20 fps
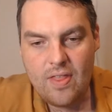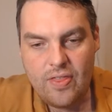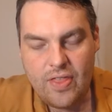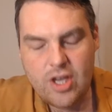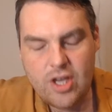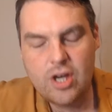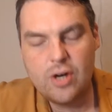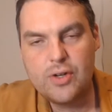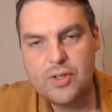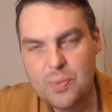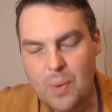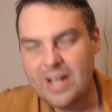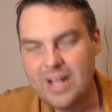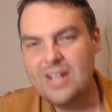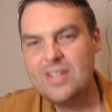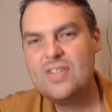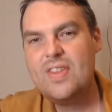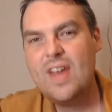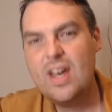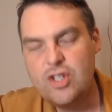girls went
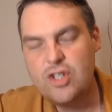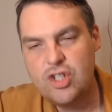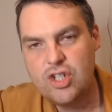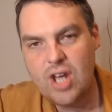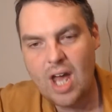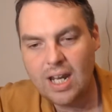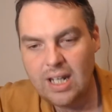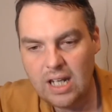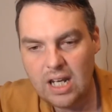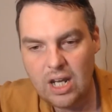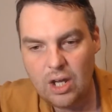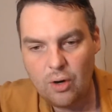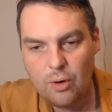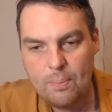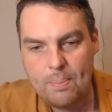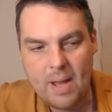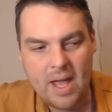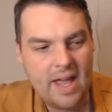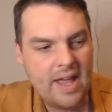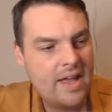into their shell a little
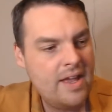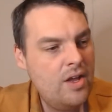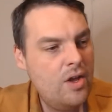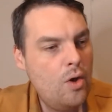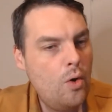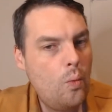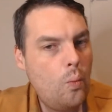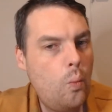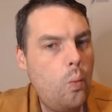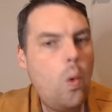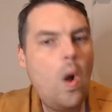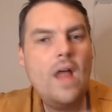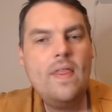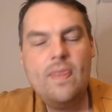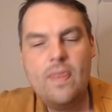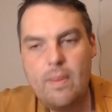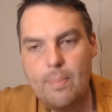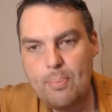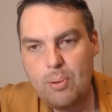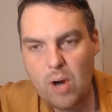bit when
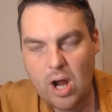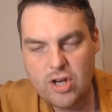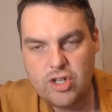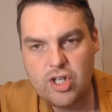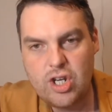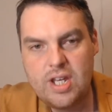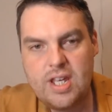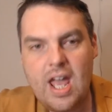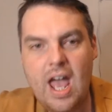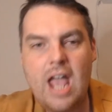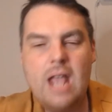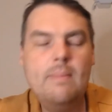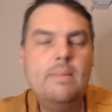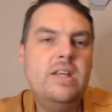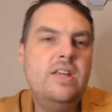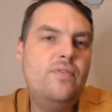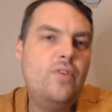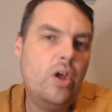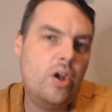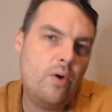the pressure came. And
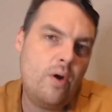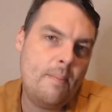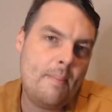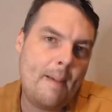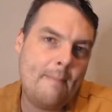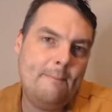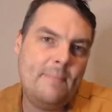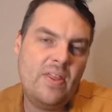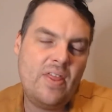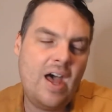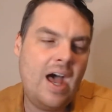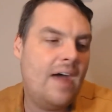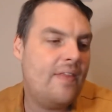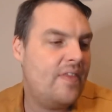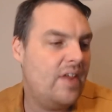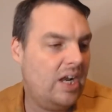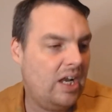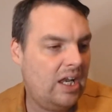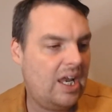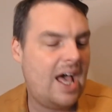you've got to remember that
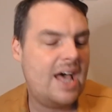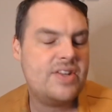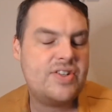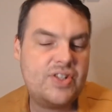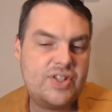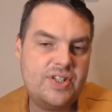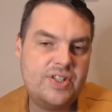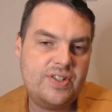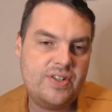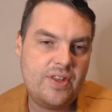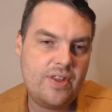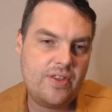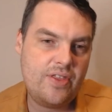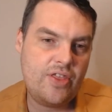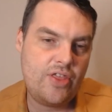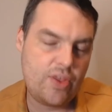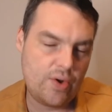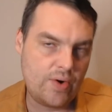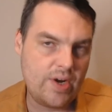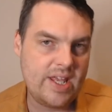the last
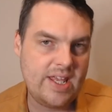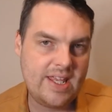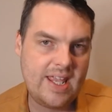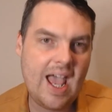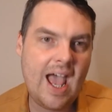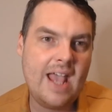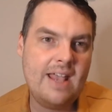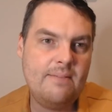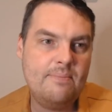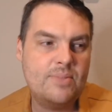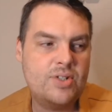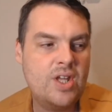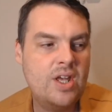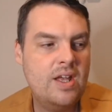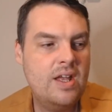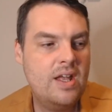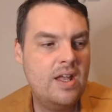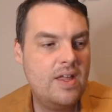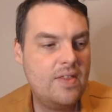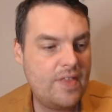three games,
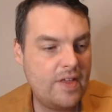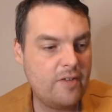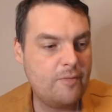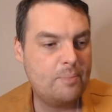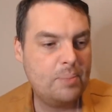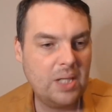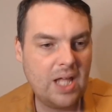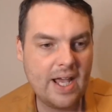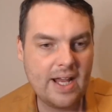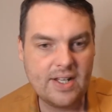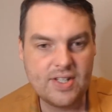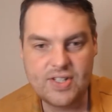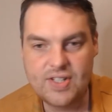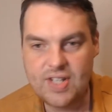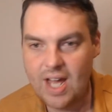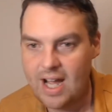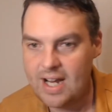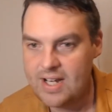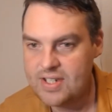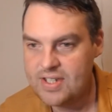they've played
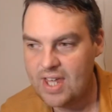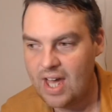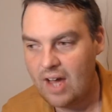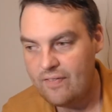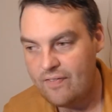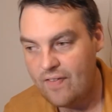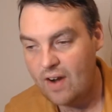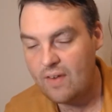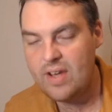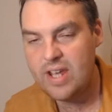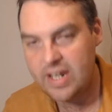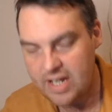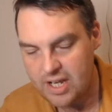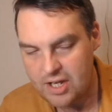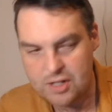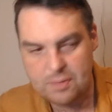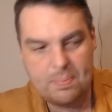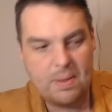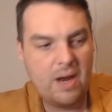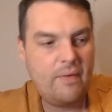sides that are very
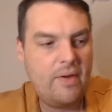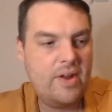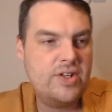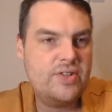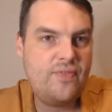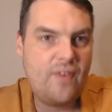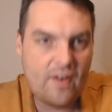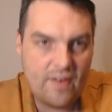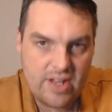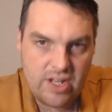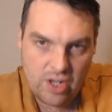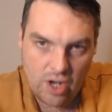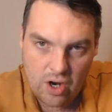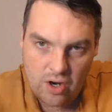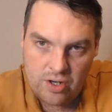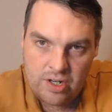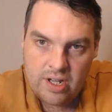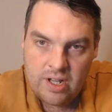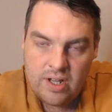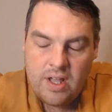inexperienced, very
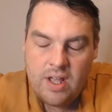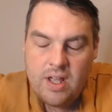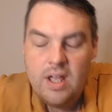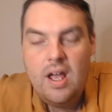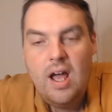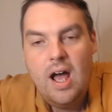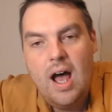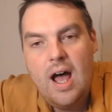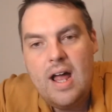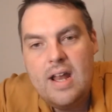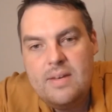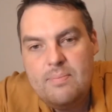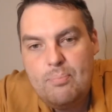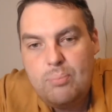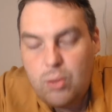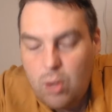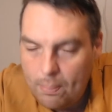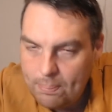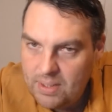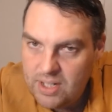young, and
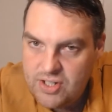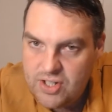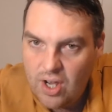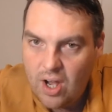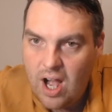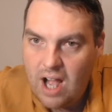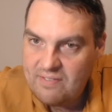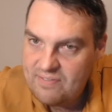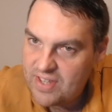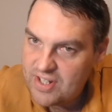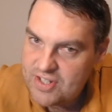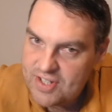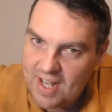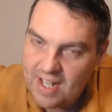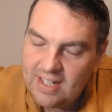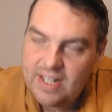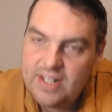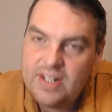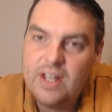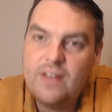probably don't have the
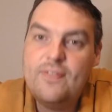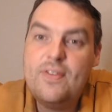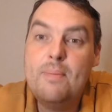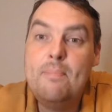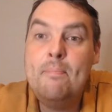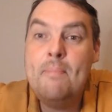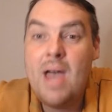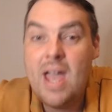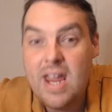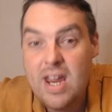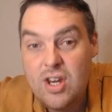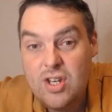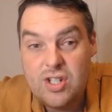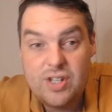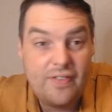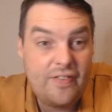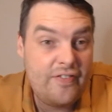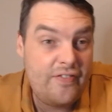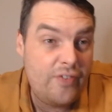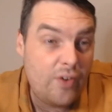talent of the major
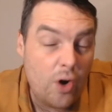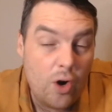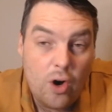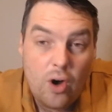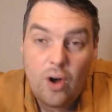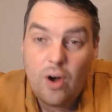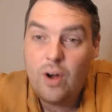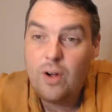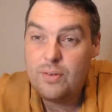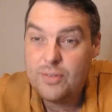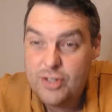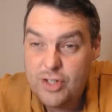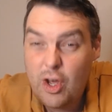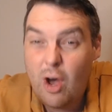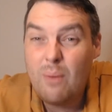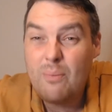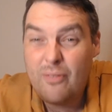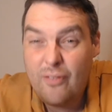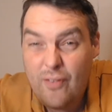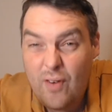four,
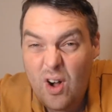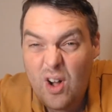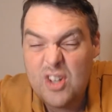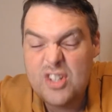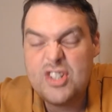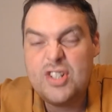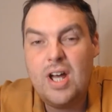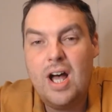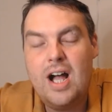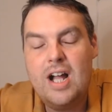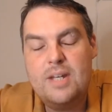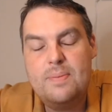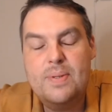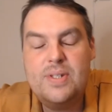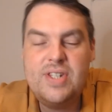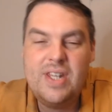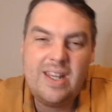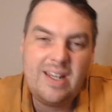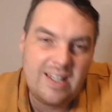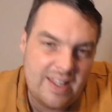top four sides,
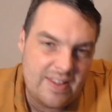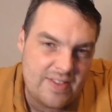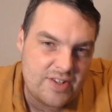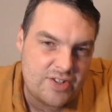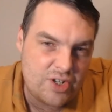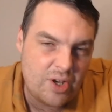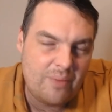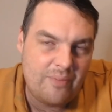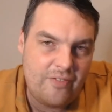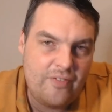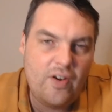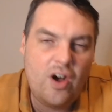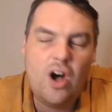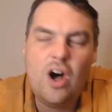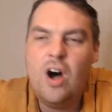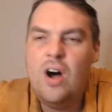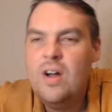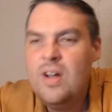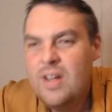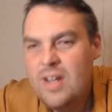particularly the top
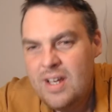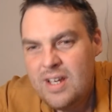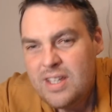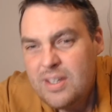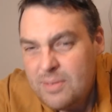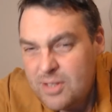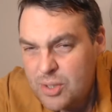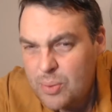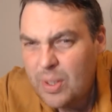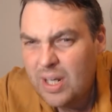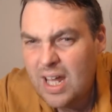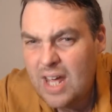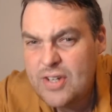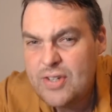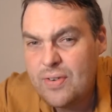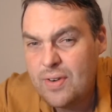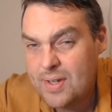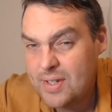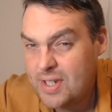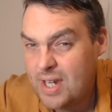four, to a
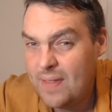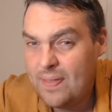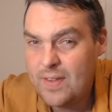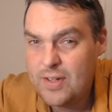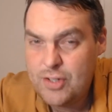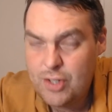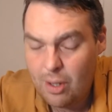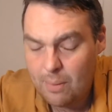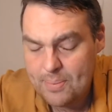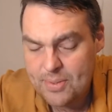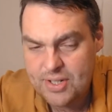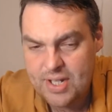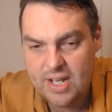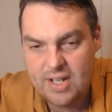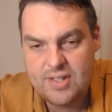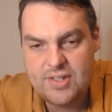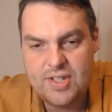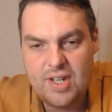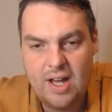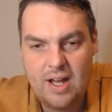lesser extent, the top
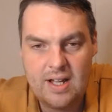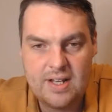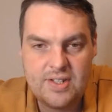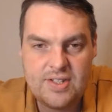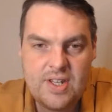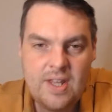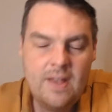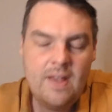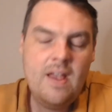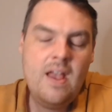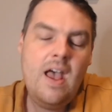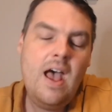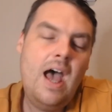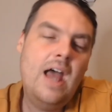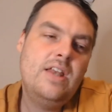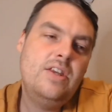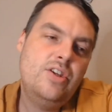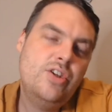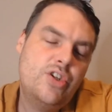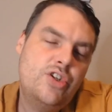six sides.
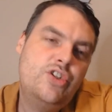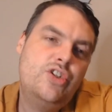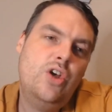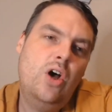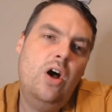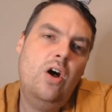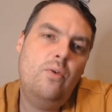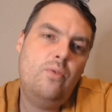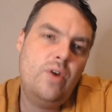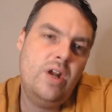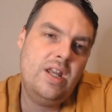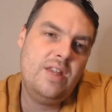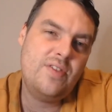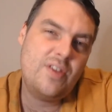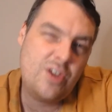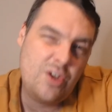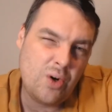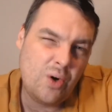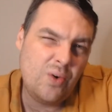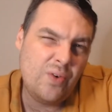And you saw really the
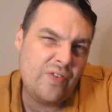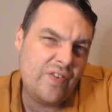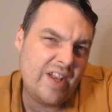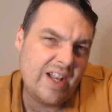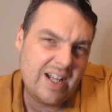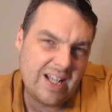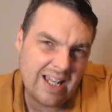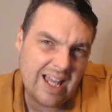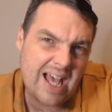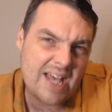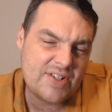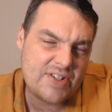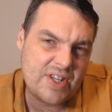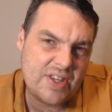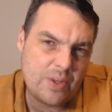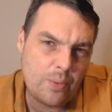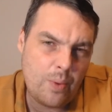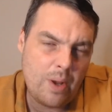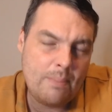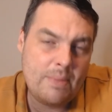gulfing class in
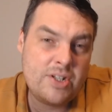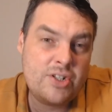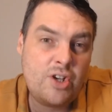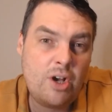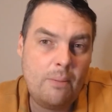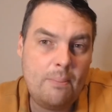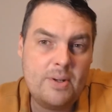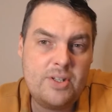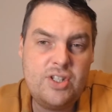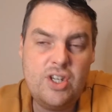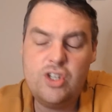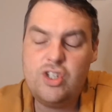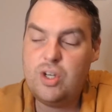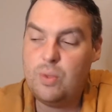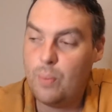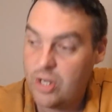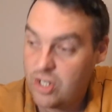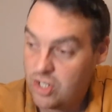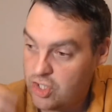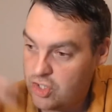the women's competition,
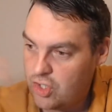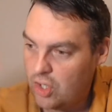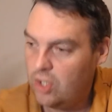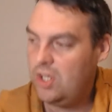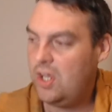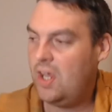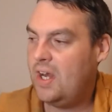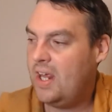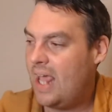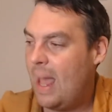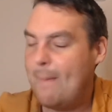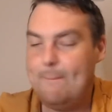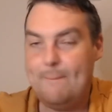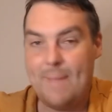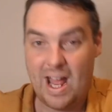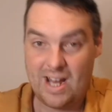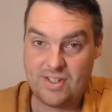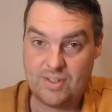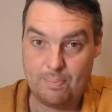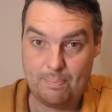which is only going to
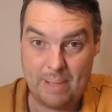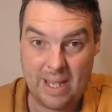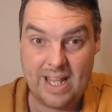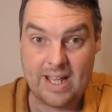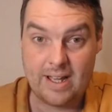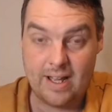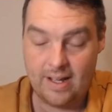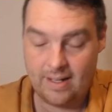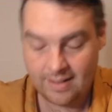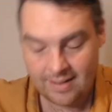get bigger